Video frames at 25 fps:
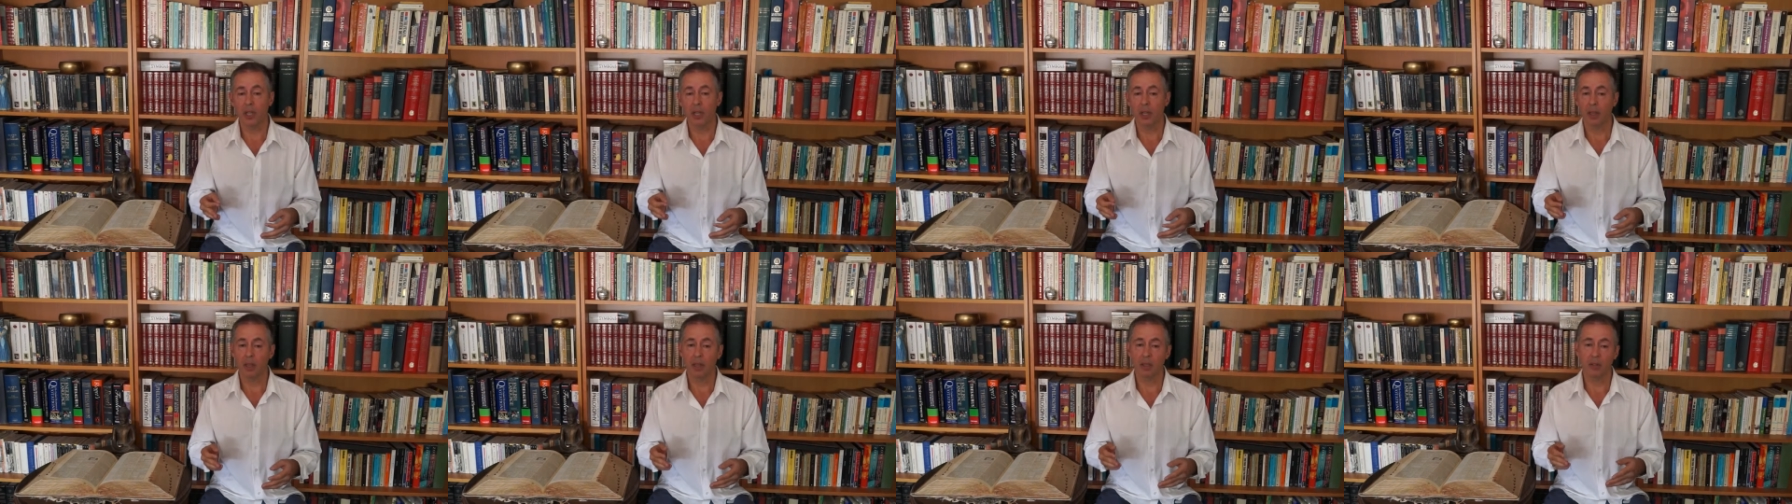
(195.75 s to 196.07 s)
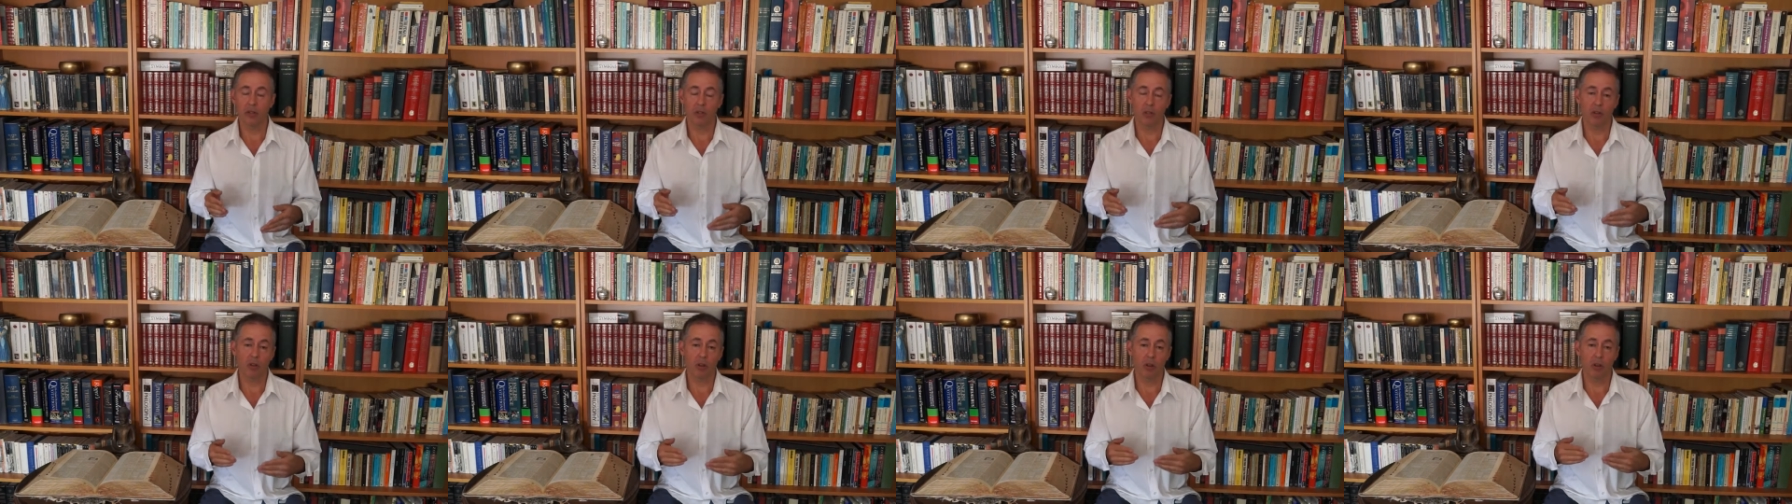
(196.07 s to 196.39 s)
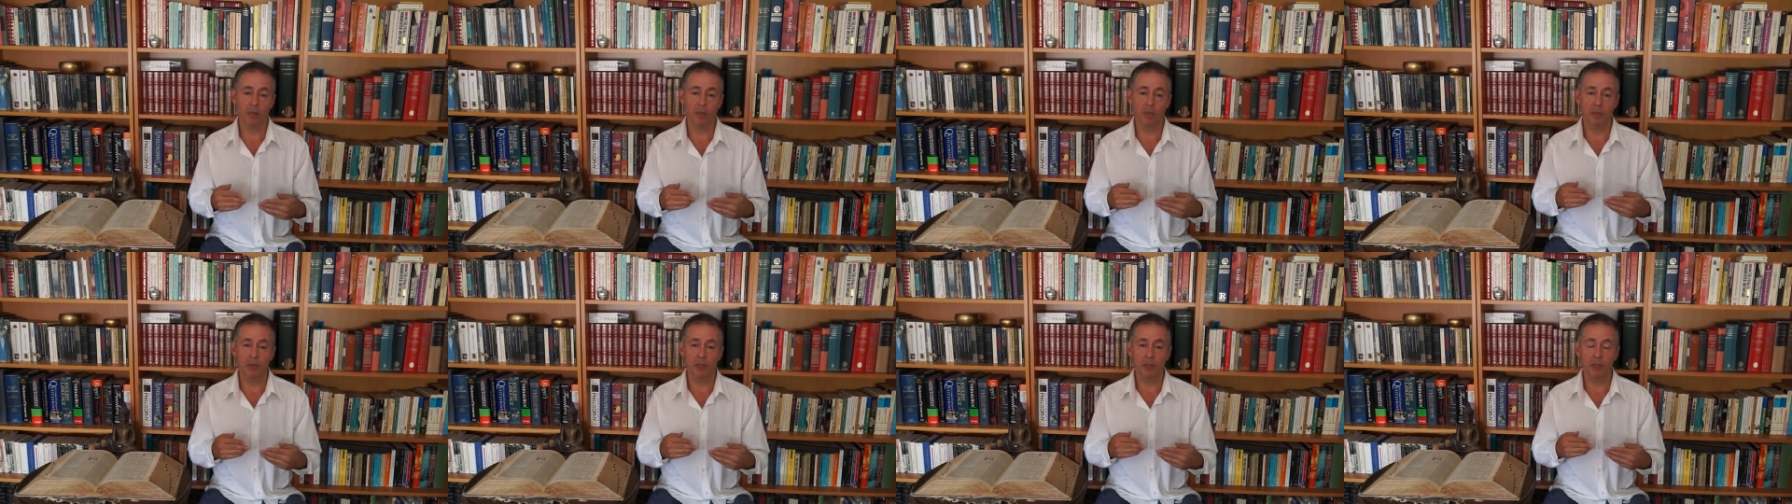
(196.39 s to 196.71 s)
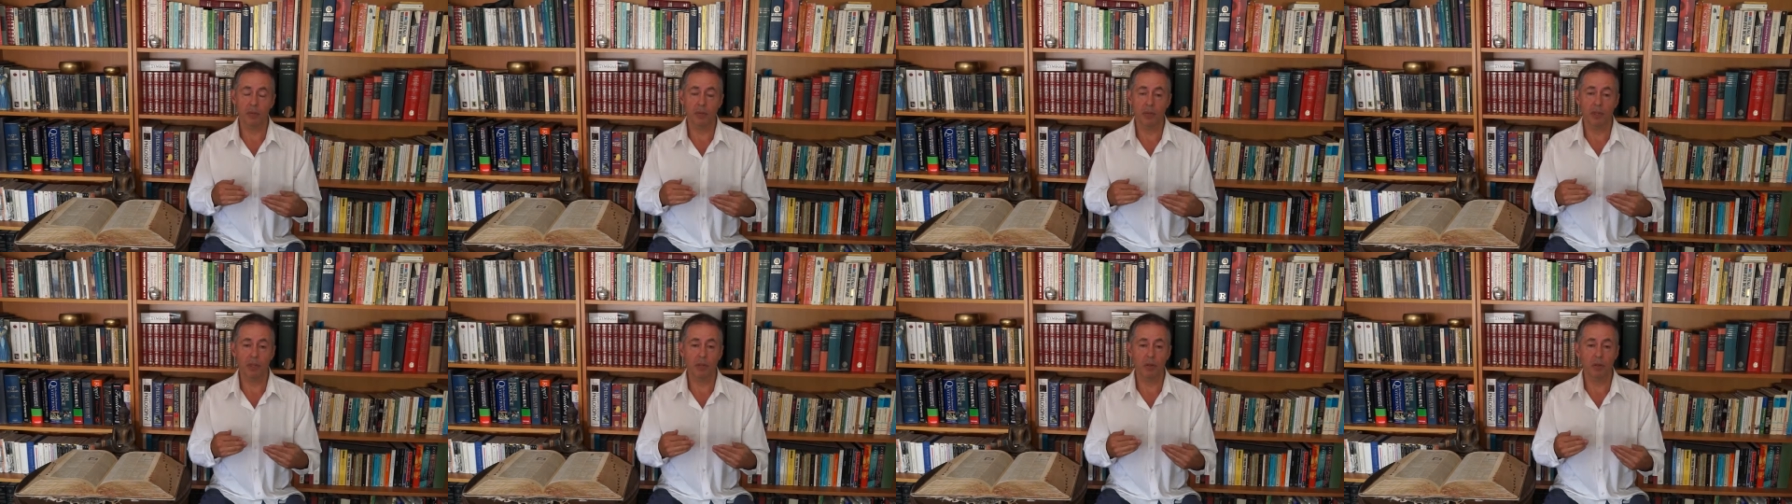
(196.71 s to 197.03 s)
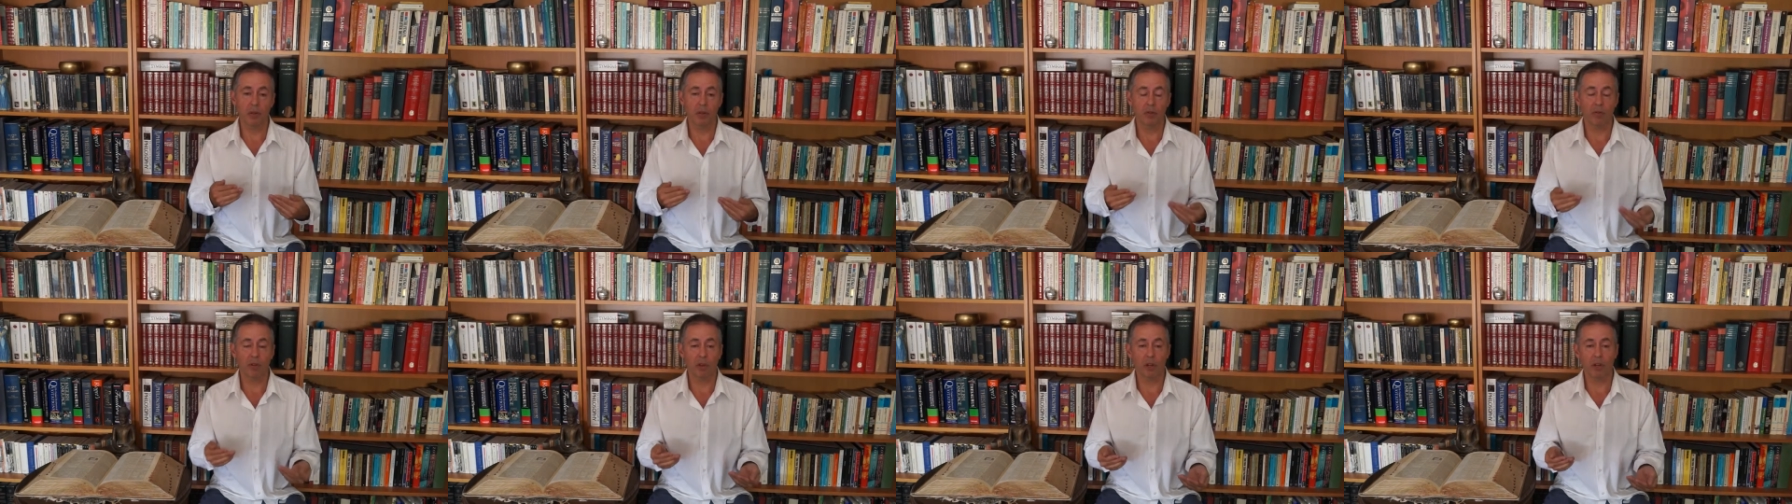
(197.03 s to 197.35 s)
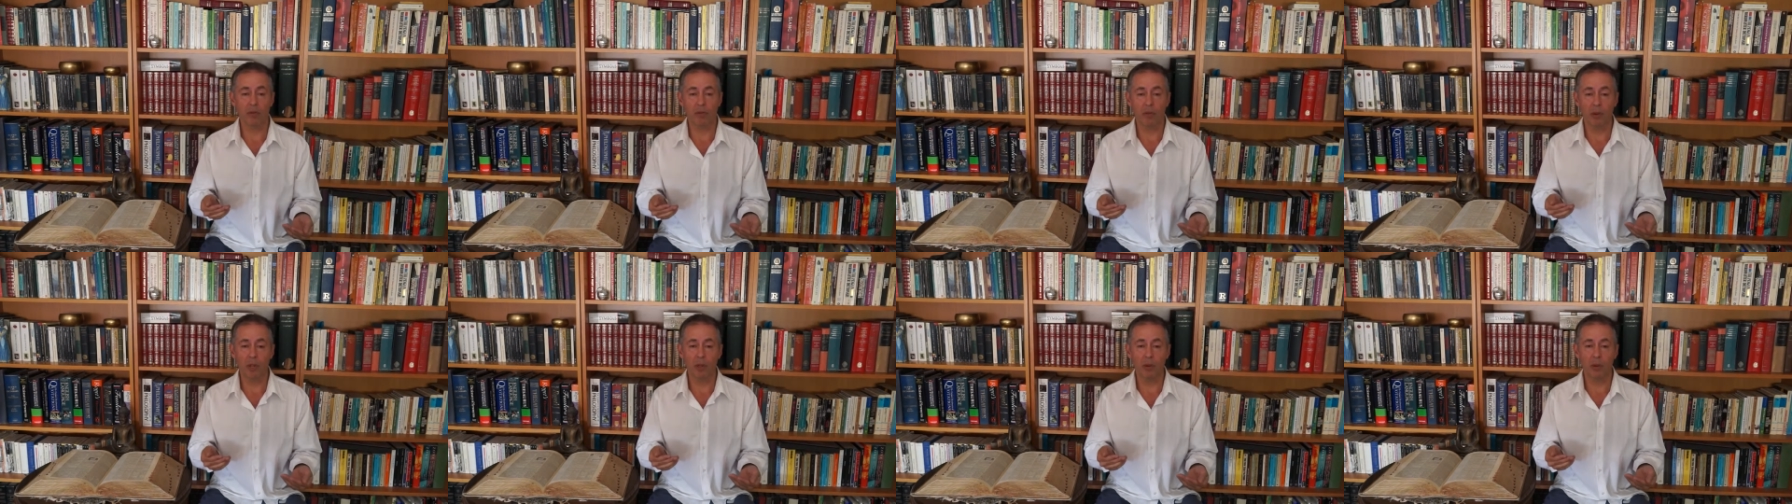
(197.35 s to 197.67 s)
These are terms that we use very
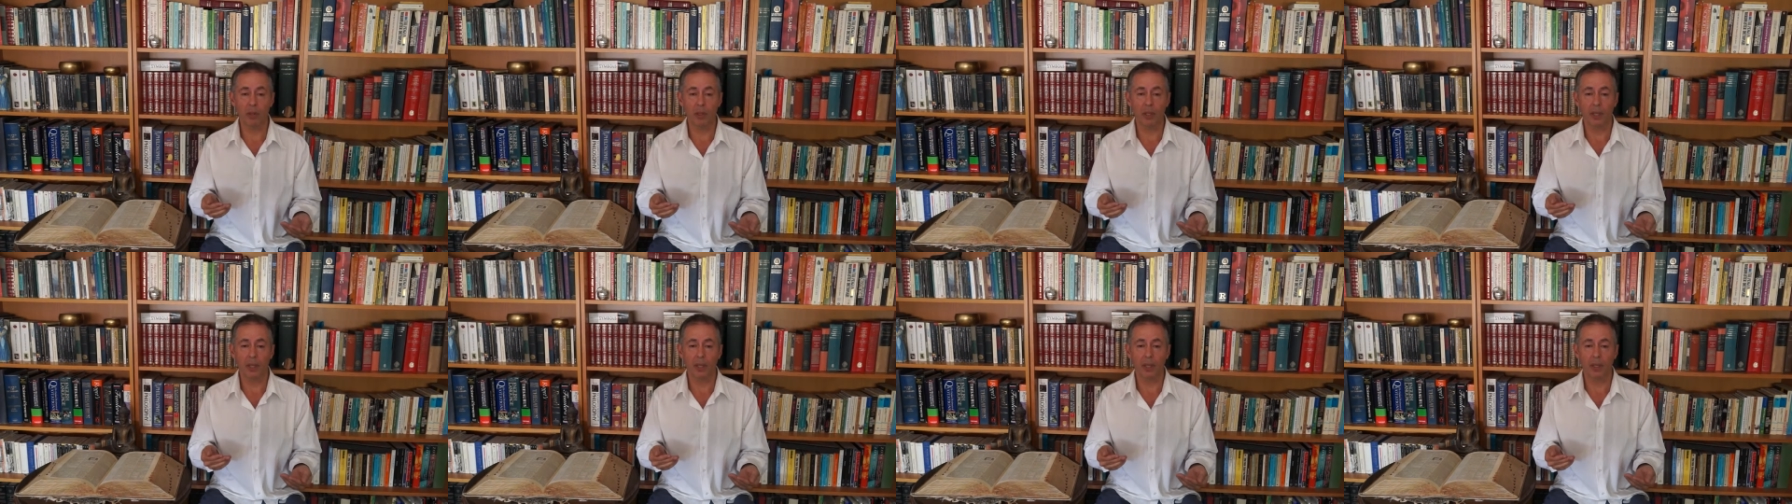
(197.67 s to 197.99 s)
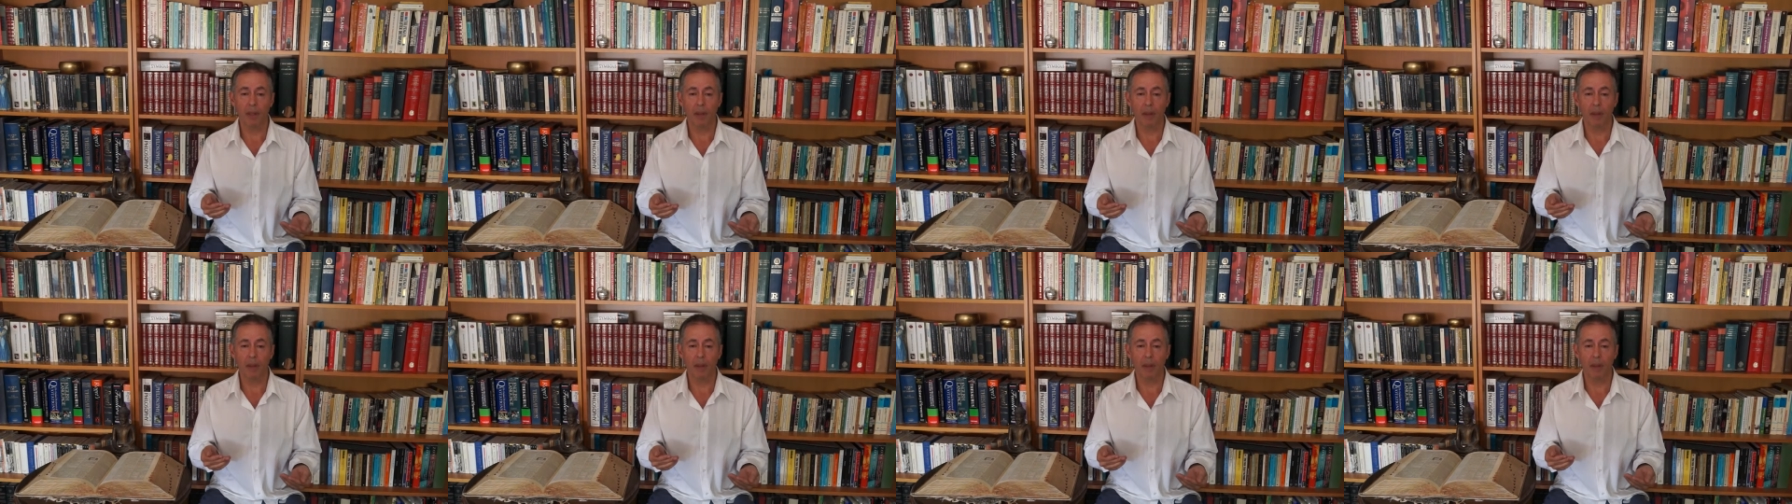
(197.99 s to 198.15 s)
frequently.